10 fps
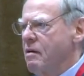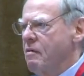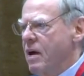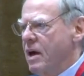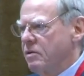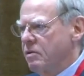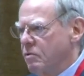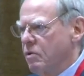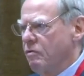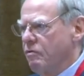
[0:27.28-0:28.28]
when the
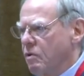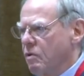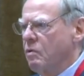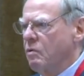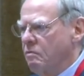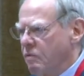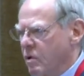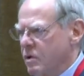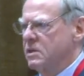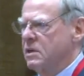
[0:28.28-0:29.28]
rule of law
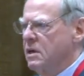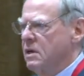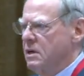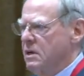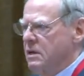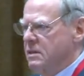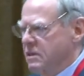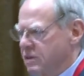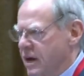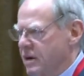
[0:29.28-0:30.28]
was
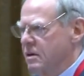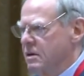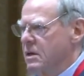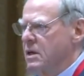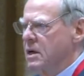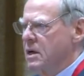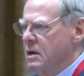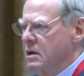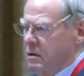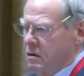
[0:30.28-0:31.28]
threatened
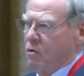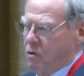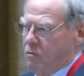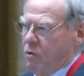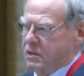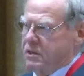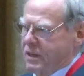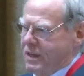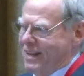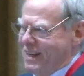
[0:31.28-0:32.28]
or was
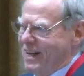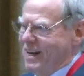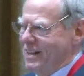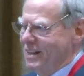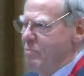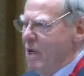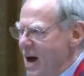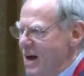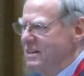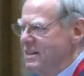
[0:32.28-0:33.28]

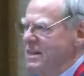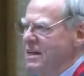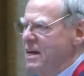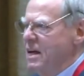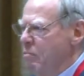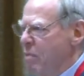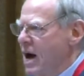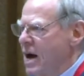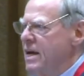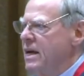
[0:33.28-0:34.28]
demised
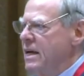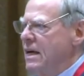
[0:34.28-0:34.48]
by